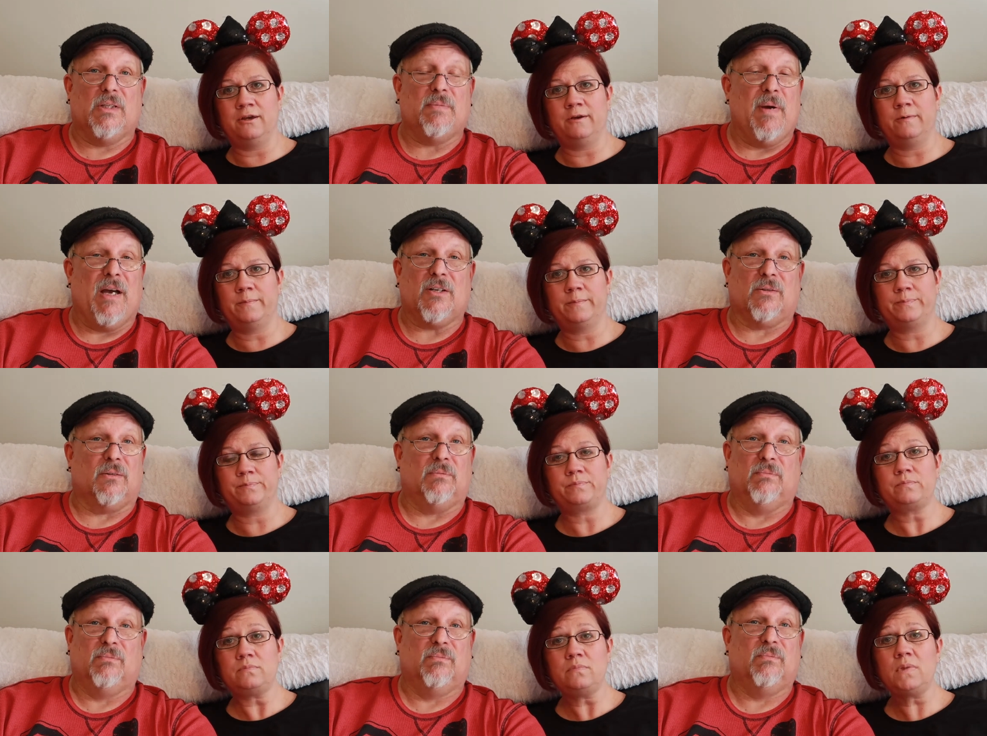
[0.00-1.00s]
Speaker 1: It's magical.
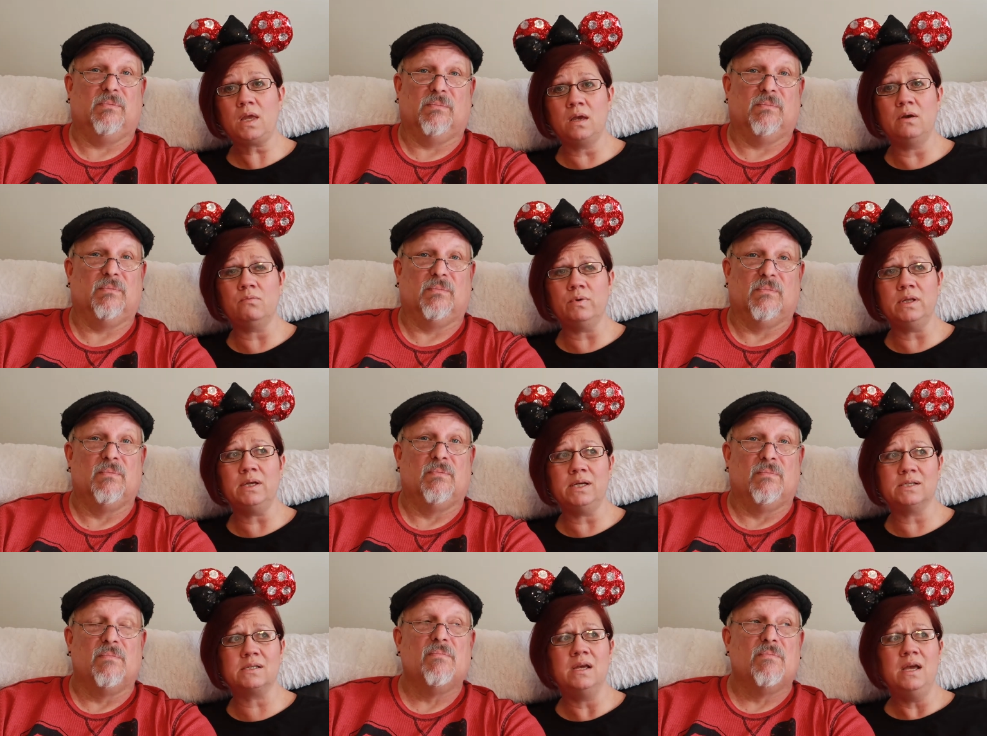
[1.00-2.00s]
It really
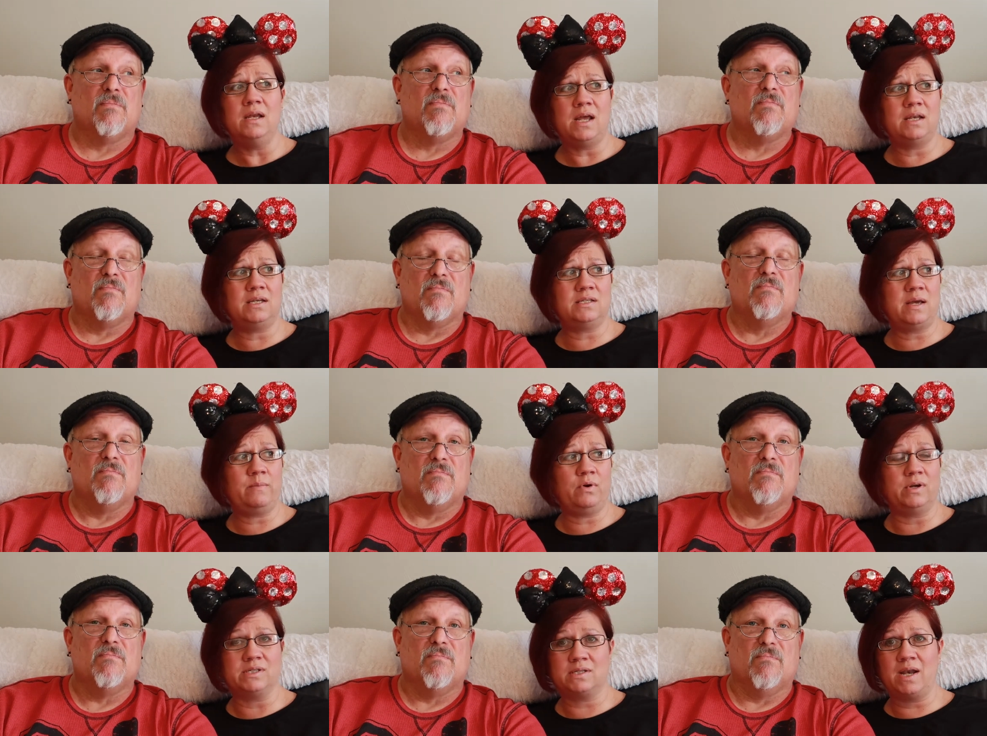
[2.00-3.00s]
is. And
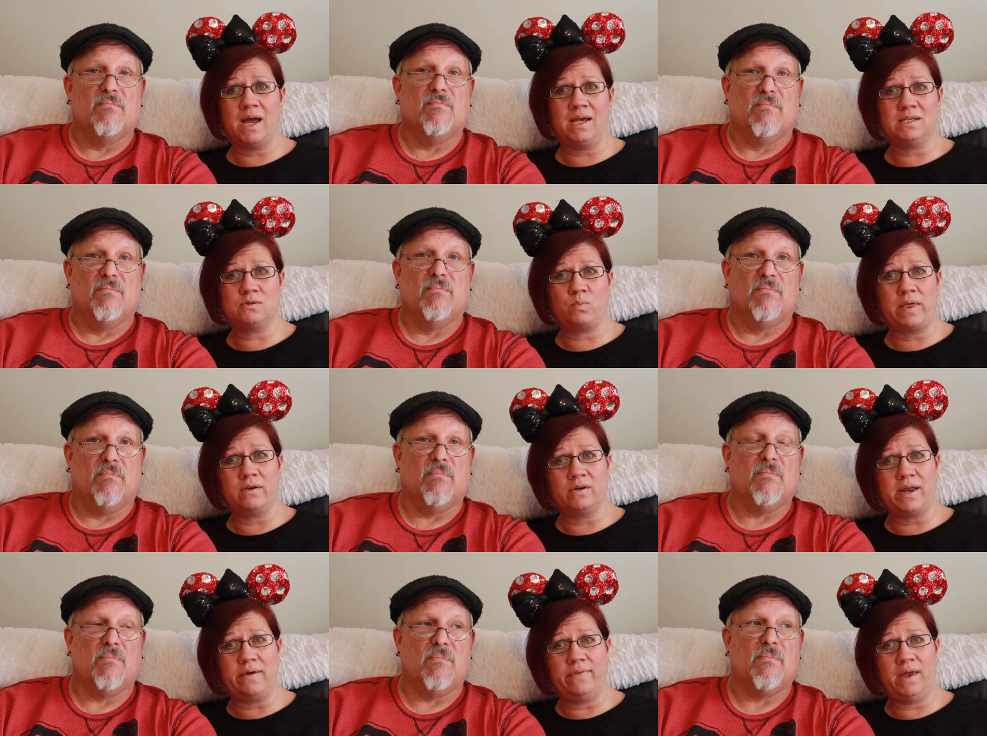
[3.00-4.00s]
December is nice weather
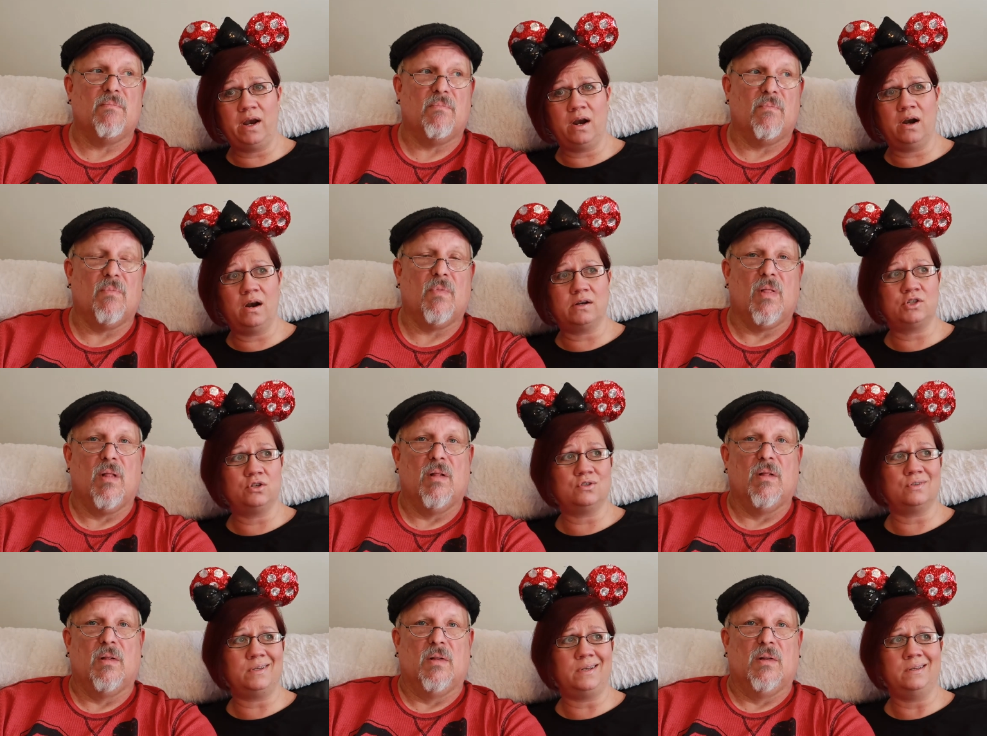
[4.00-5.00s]
down there. It's
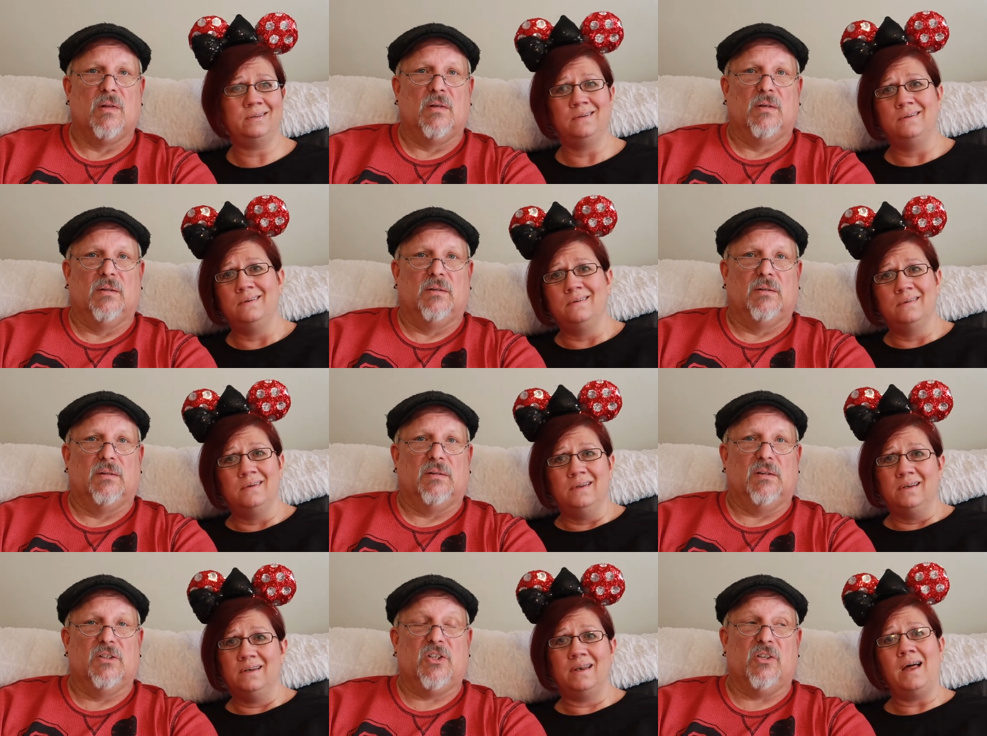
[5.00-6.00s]
usually
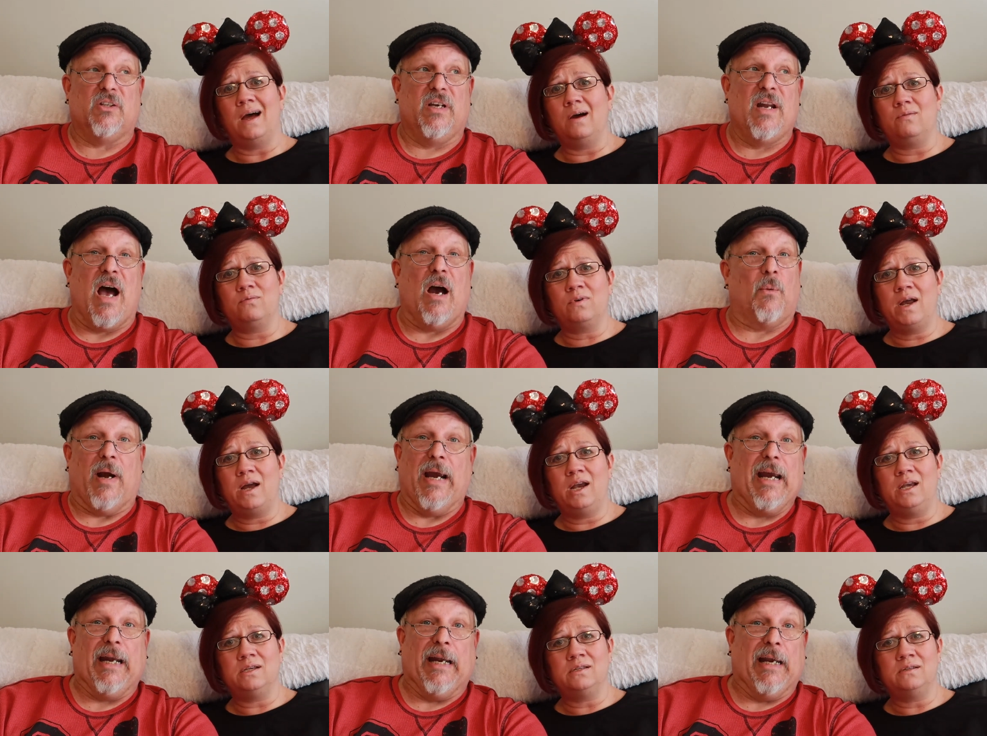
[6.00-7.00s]
Speaker 2: it's usually not, not
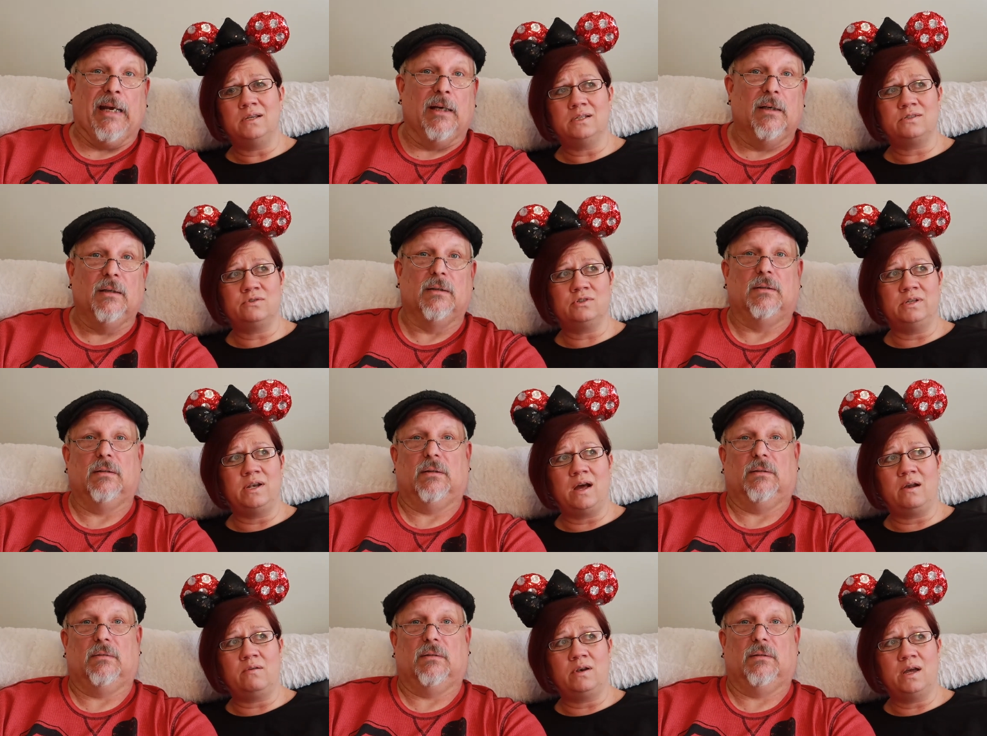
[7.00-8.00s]
raining. It's
Speaker 1: usually
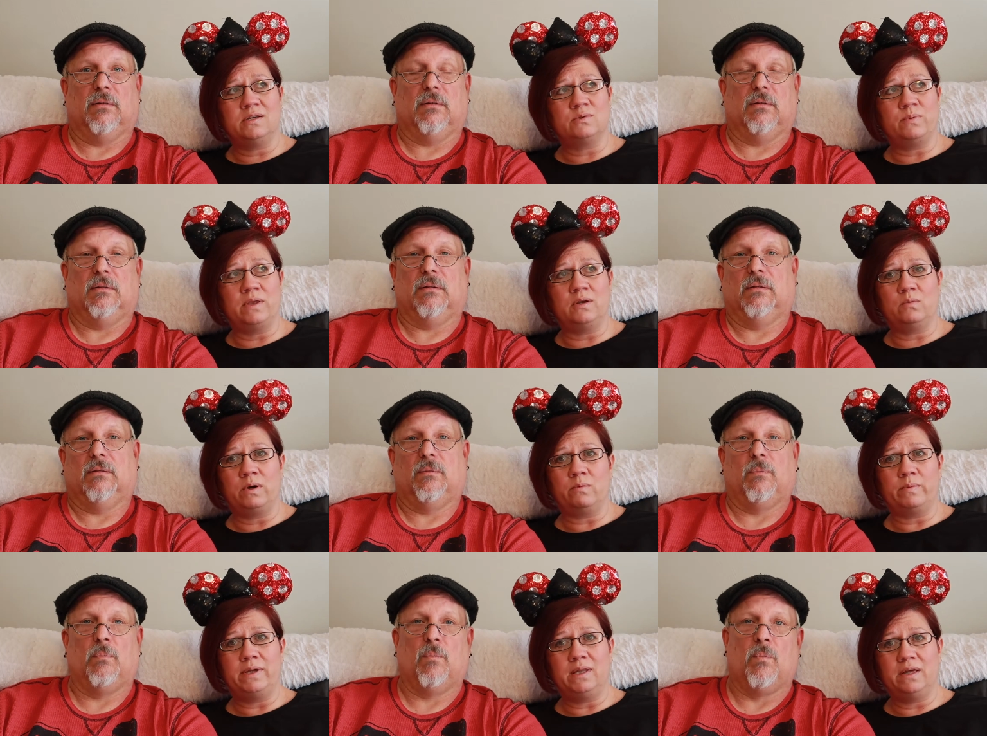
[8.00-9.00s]
not nice weather where
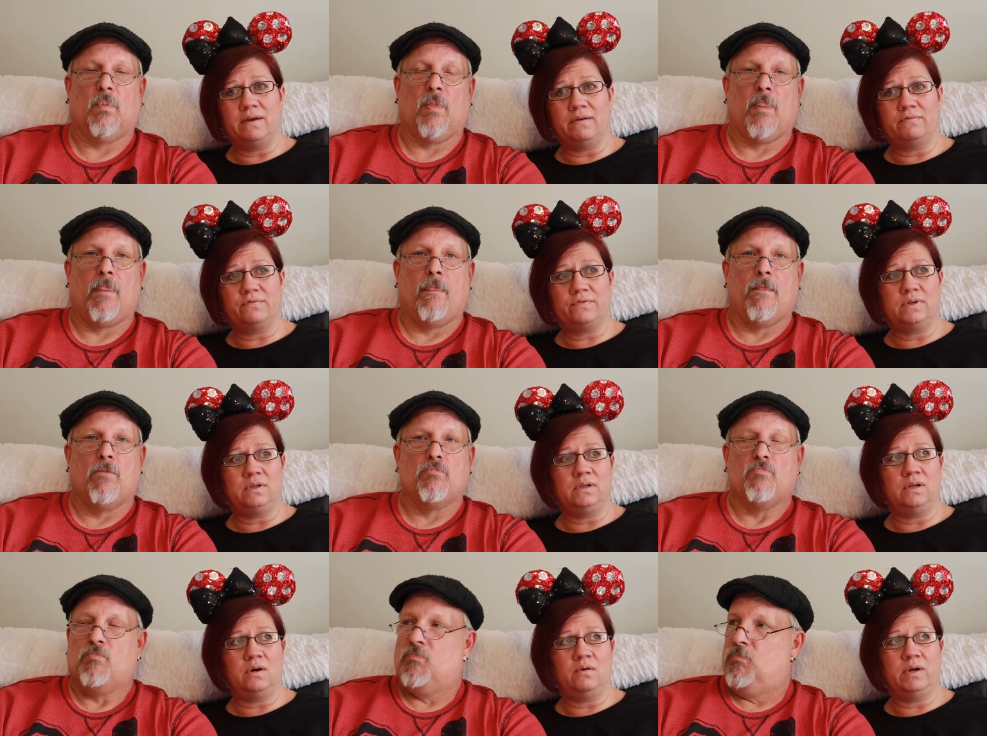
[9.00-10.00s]
we live. You
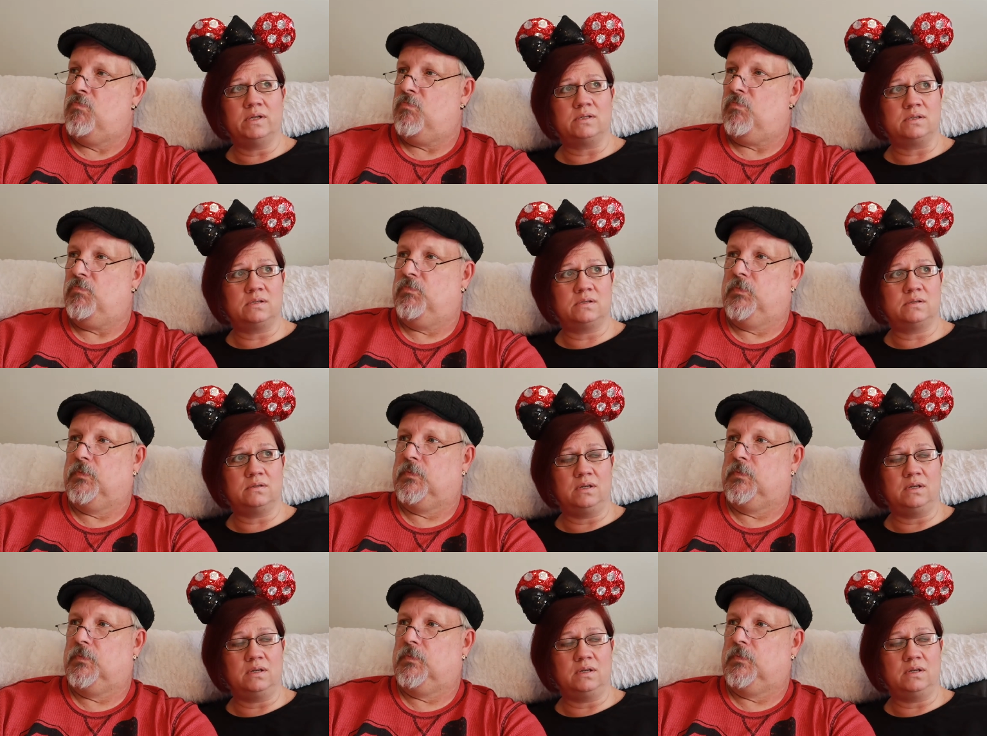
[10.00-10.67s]
know, it's